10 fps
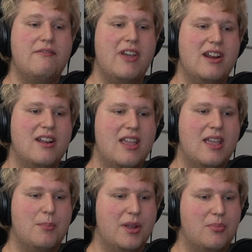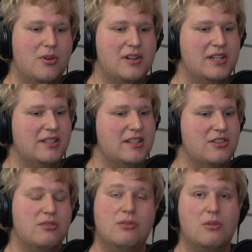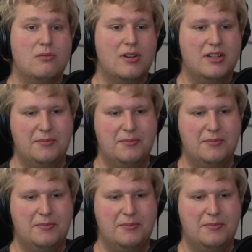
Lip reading: very important distinction you will want